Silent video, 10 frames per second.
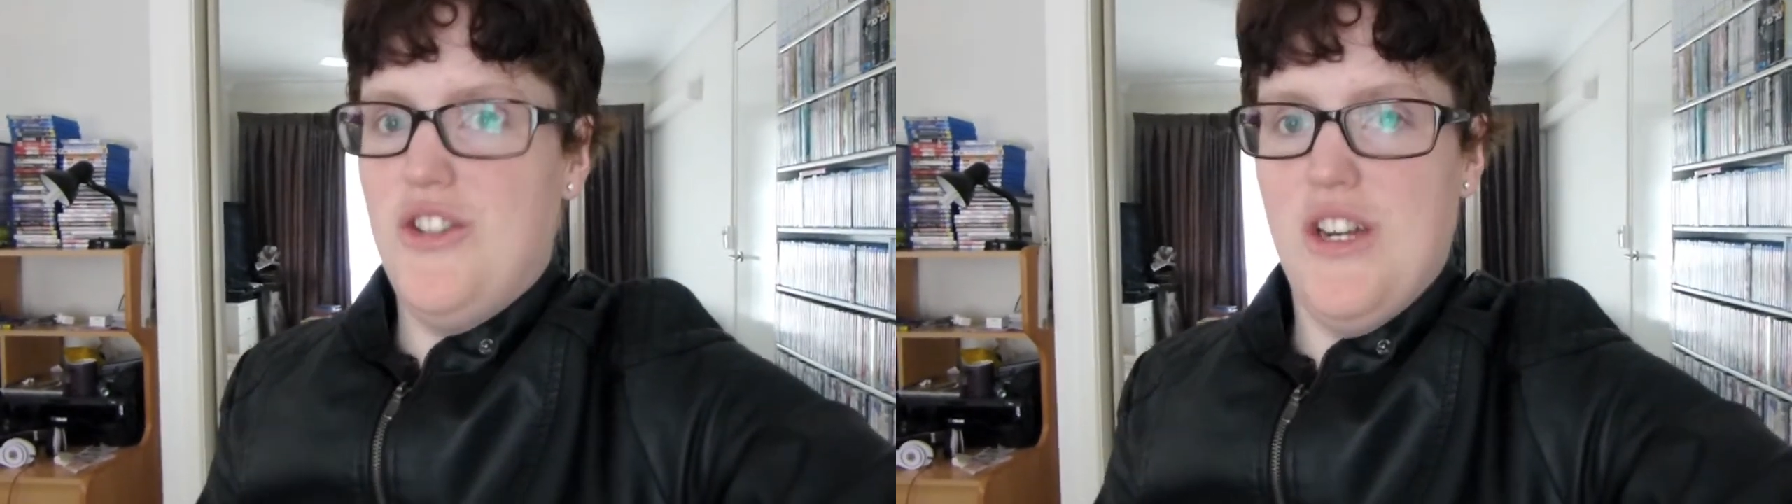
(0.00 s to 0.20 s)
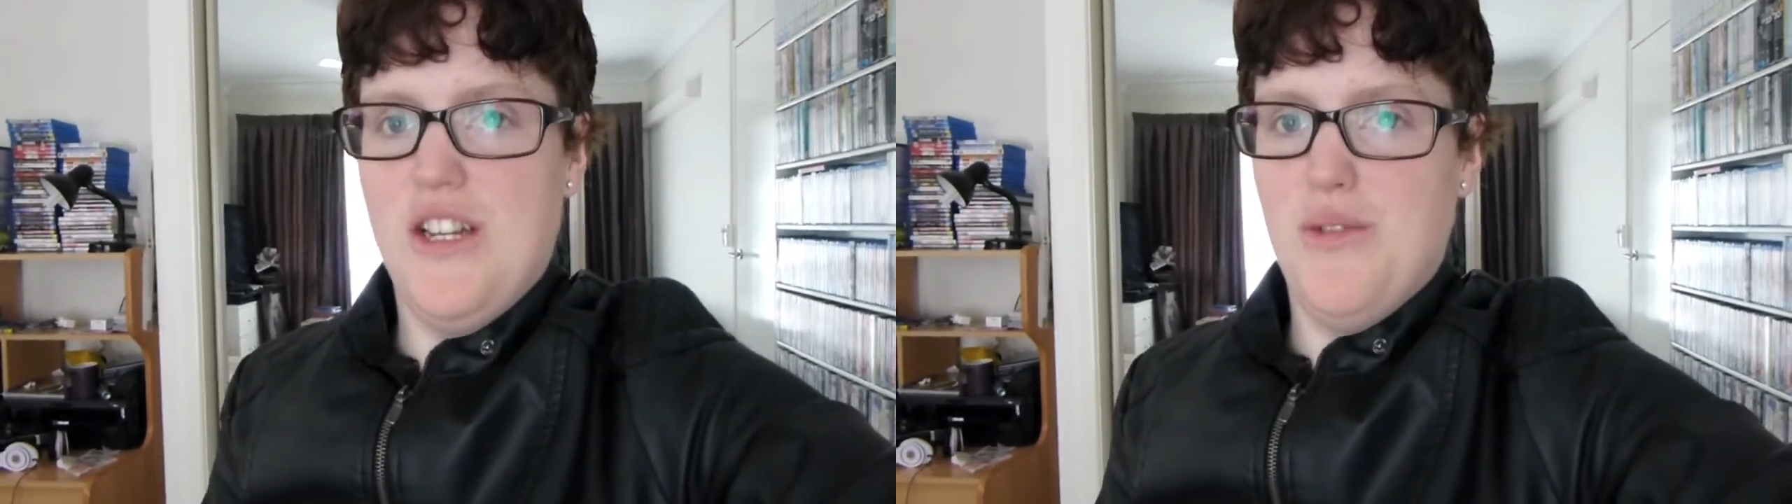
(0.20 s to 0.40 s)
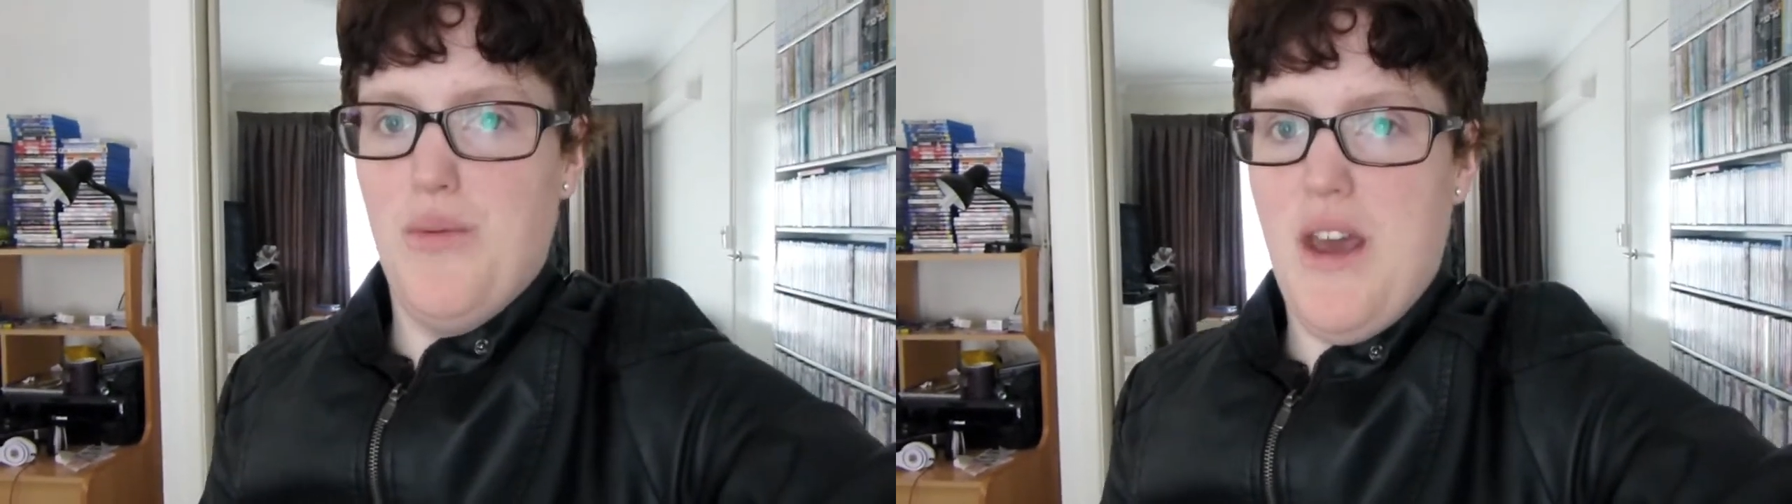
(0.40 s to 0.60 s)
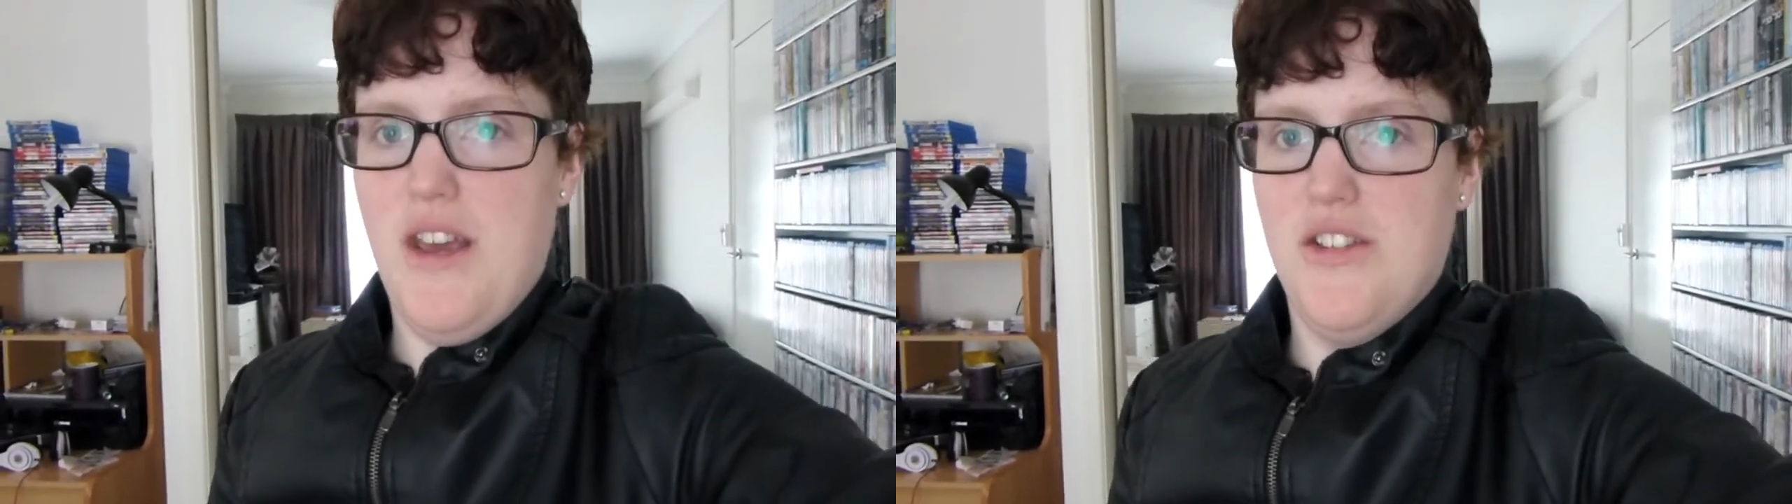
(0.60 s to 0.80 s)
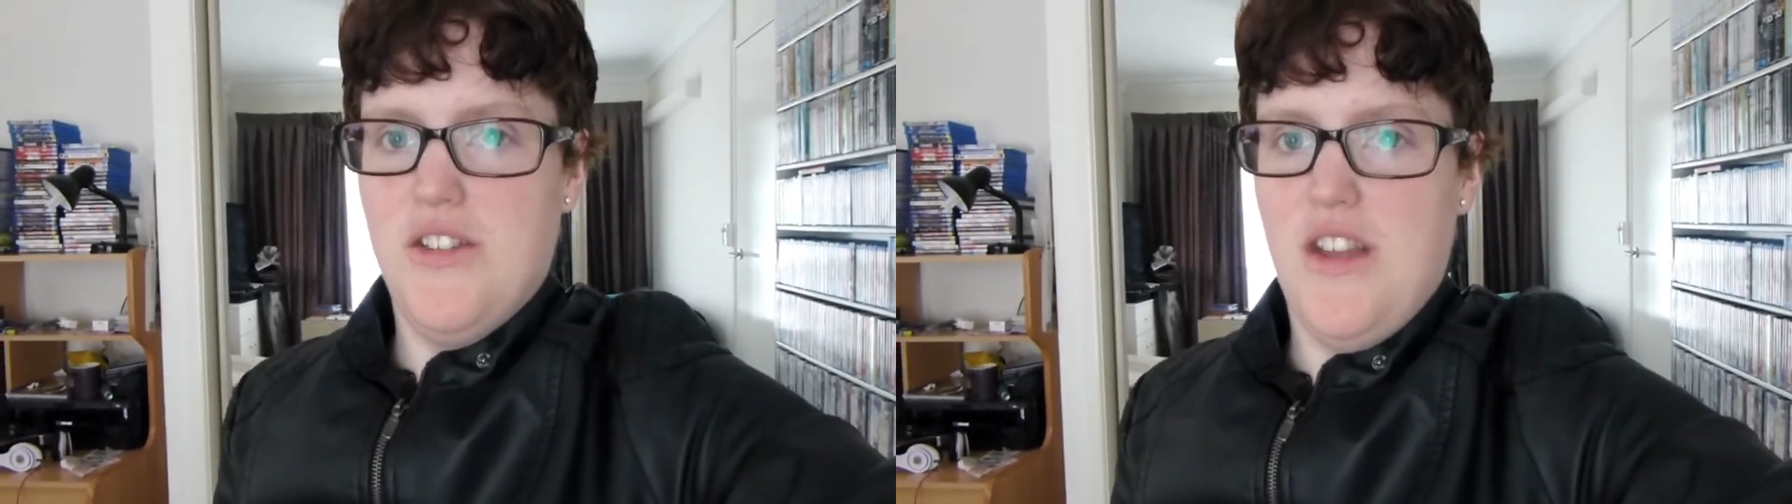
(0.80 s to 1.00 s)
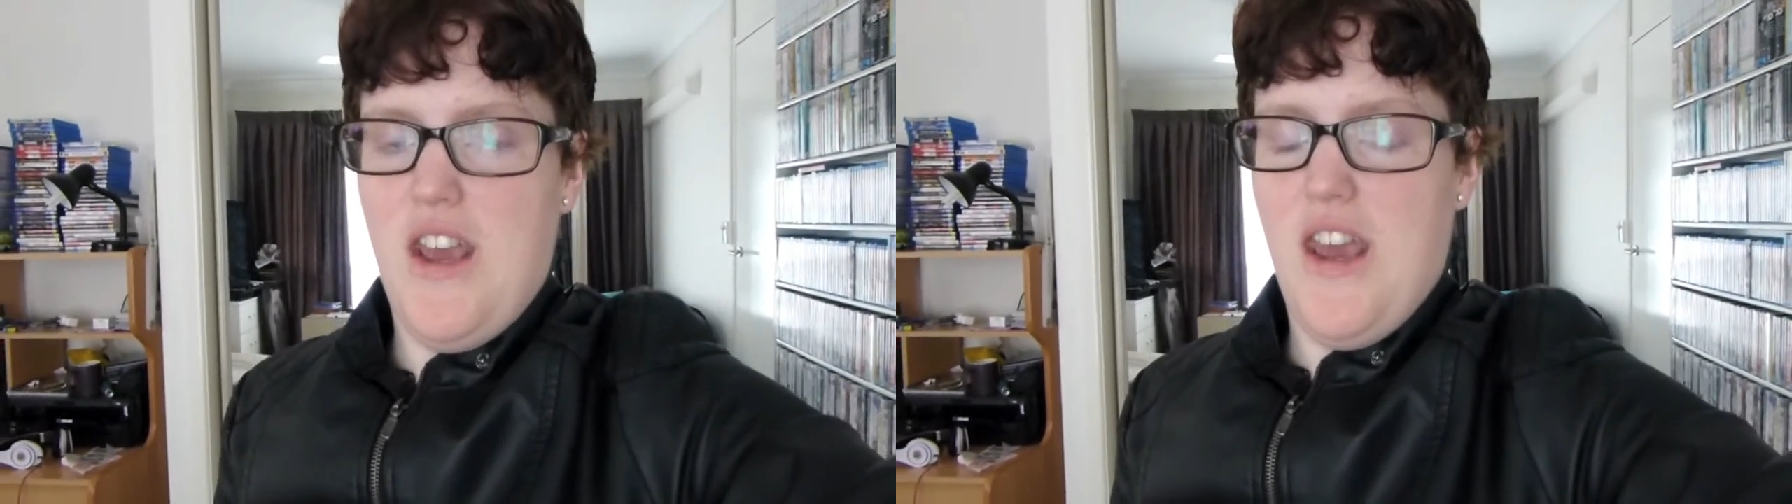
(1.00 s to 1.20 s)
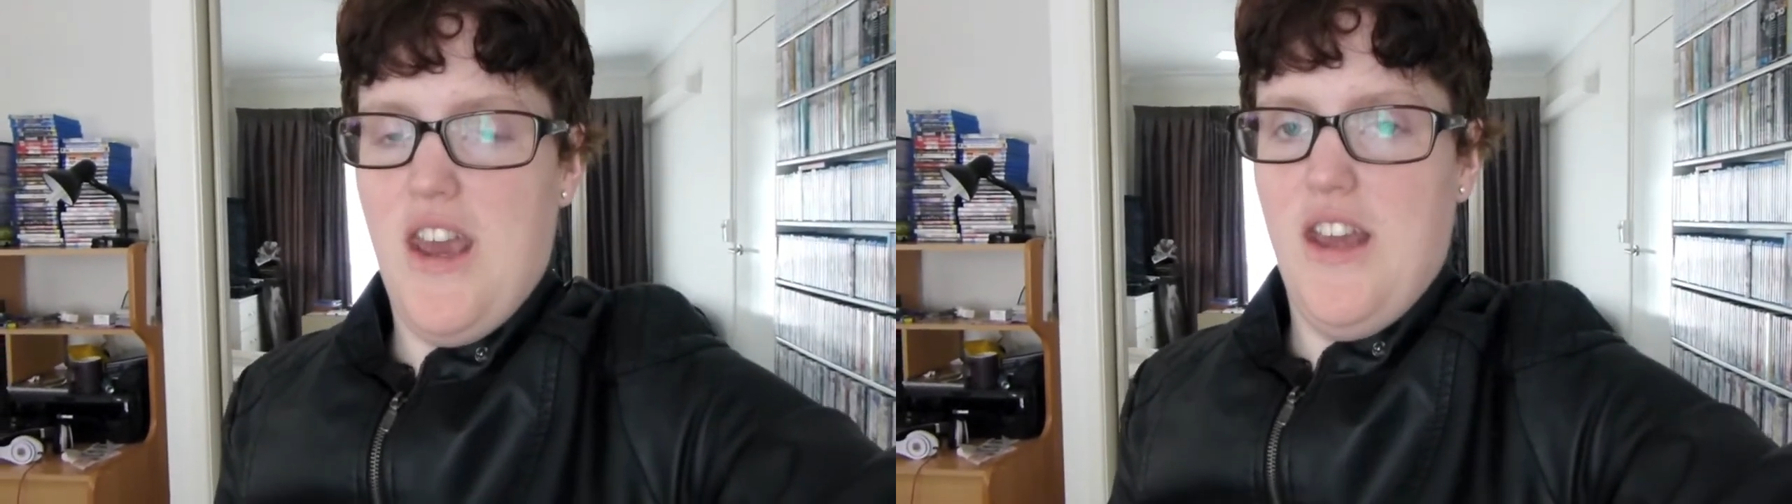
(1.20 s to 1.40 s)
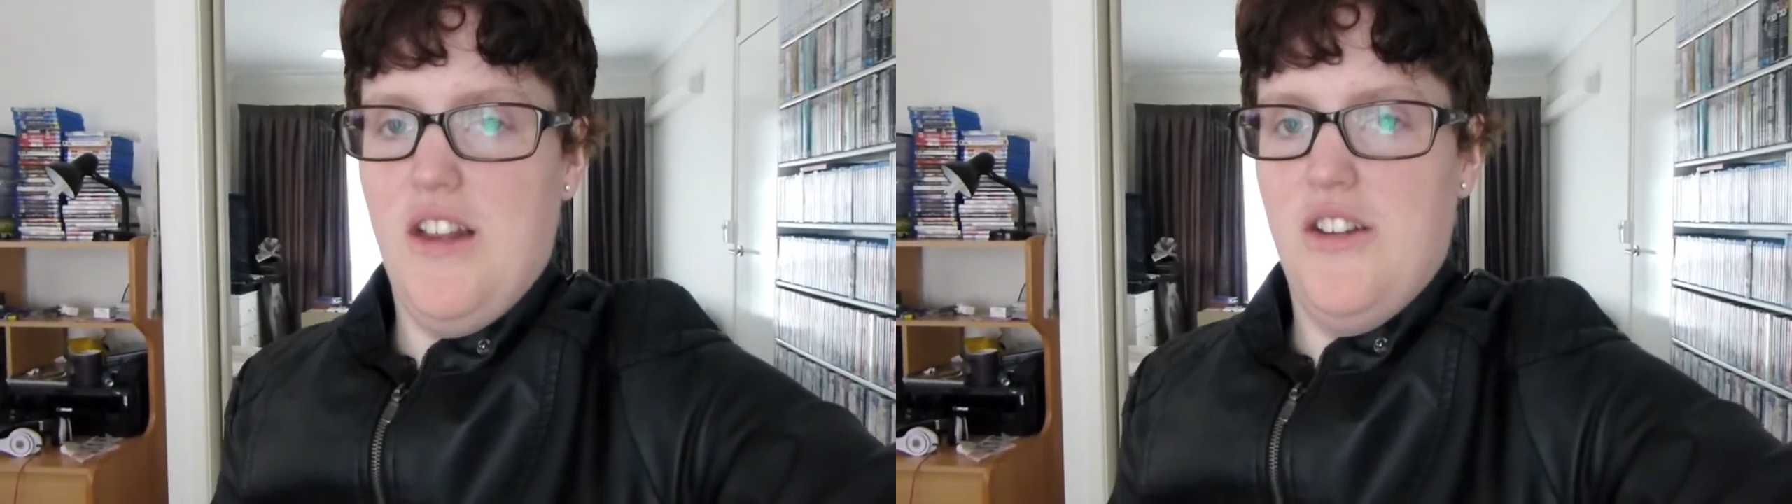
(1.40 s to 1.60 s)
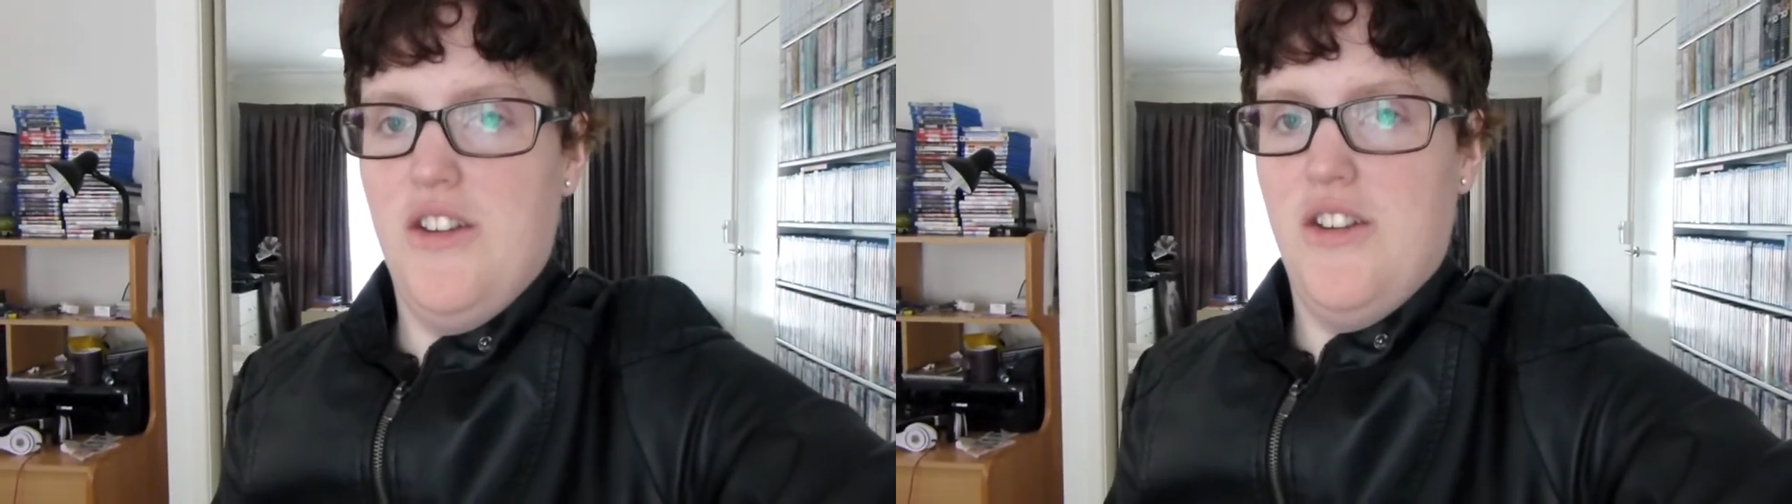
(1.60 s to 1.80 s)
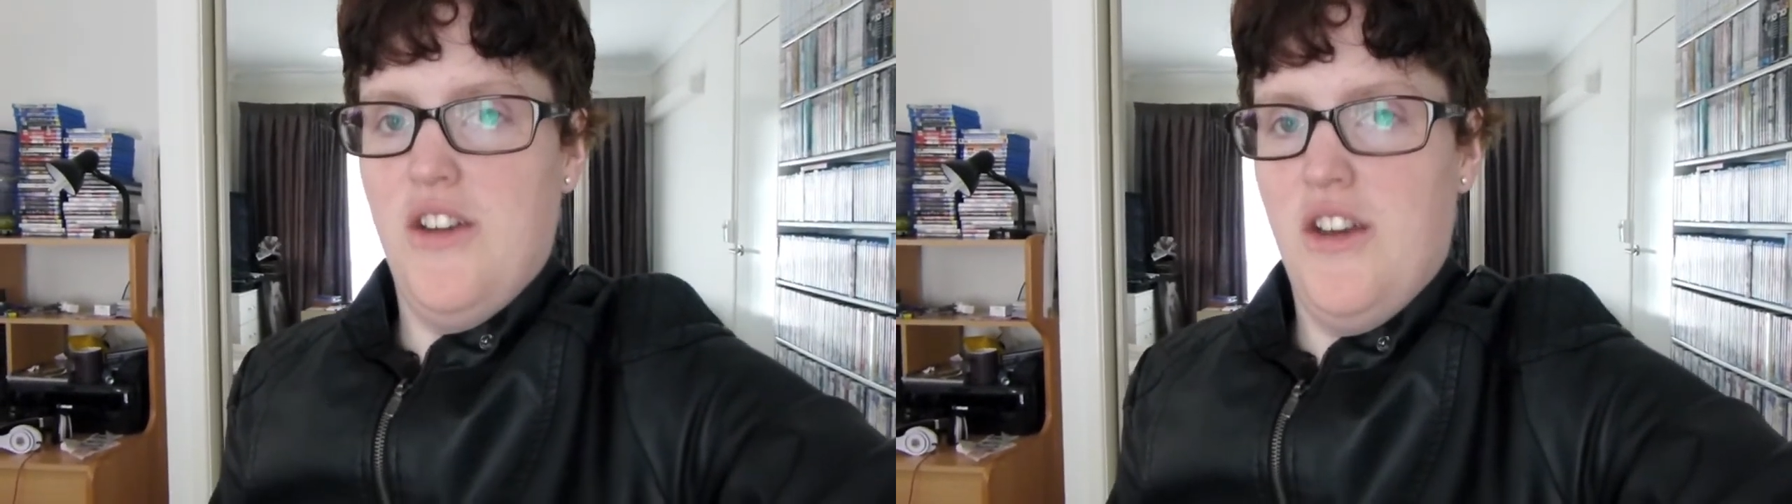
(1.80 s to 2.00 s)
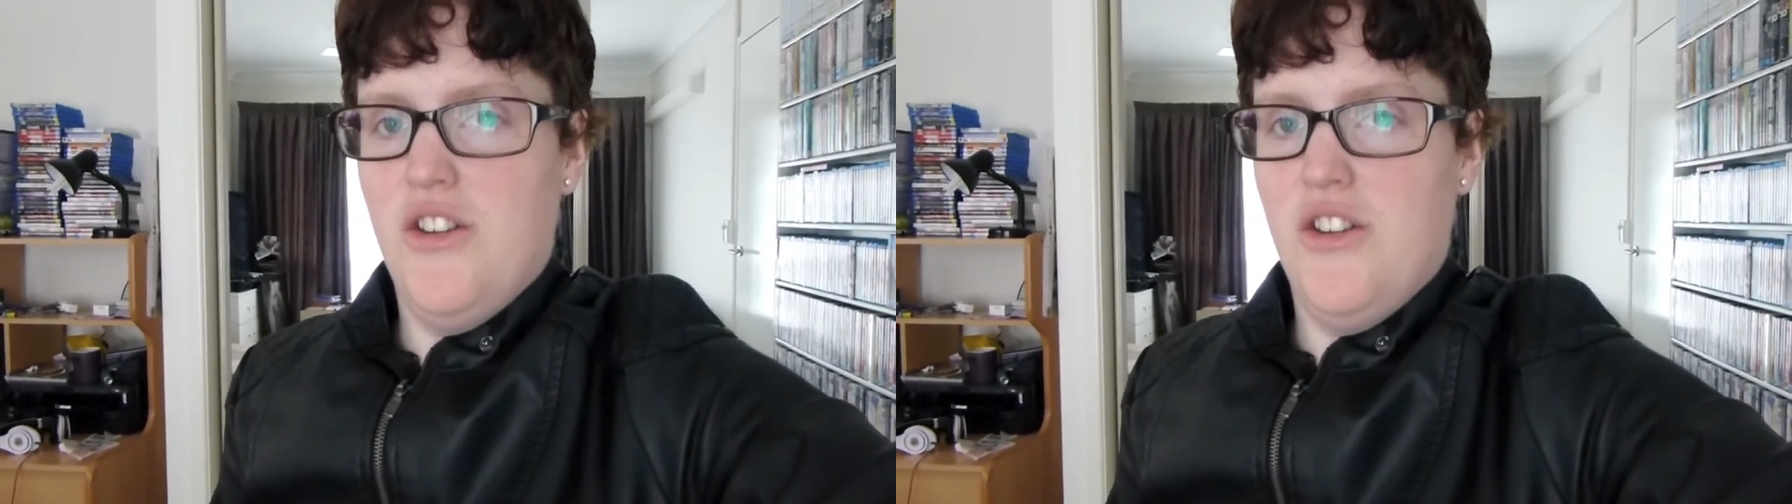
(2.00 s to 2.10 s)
Jeans West and